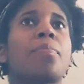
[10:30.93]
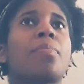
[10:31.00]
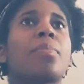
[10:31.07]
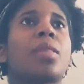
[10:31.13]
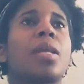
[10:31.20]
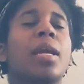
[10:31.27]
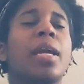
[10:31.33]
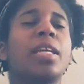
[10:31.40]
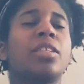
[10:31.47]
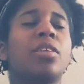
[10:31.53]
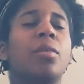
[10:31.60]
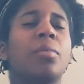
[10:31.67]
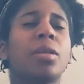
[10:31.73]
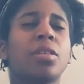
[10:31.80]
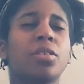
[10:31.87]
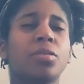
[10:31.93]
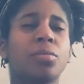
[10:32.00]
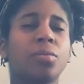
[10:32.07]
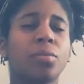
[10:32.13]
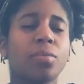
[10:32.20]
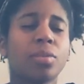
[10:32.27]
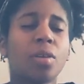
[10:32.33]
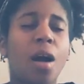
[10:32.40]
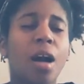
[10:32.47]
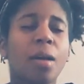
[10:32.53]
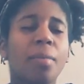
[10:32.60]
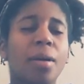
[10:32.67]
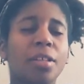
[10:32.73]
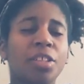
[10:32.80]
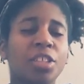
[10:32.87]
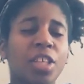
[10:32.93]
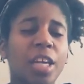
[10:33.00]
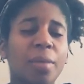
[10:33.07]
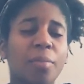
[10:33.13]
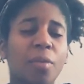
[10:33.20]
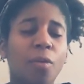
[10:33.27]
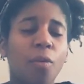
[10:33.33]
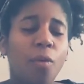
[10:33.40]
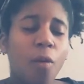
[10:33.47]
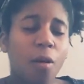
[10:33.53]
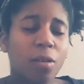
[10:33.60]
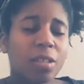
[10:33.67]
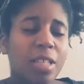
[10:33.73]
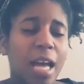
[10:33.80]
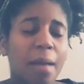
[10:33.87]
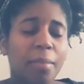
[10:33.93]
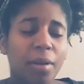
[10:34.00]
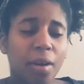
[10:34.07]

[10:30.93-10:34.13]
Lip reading: he told me to talk about shame a long time ago.